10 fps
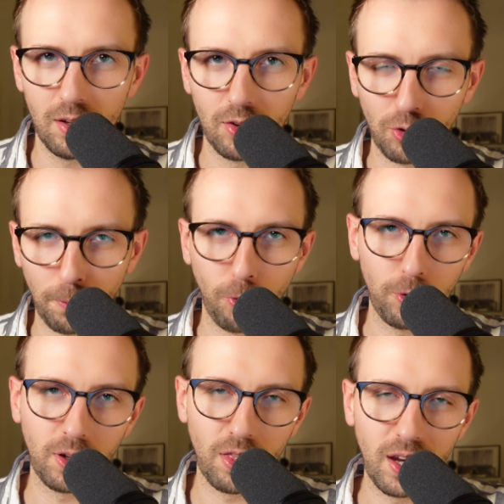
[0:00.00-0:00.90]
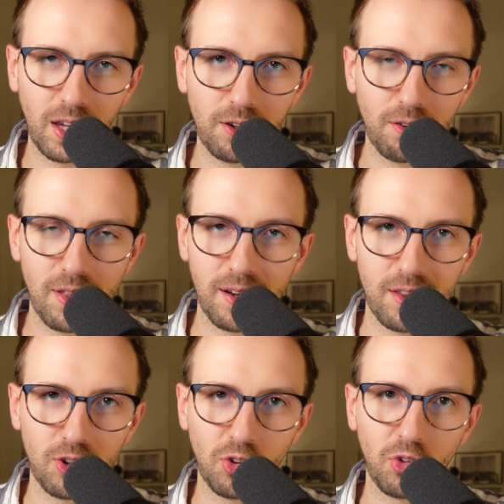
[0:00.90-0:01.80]
supporting the idea that
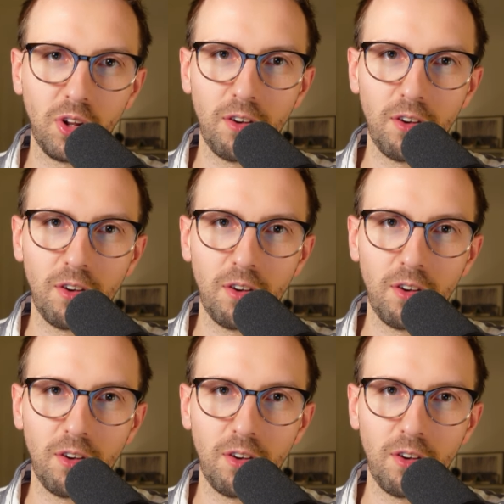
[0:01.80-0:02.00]
this is a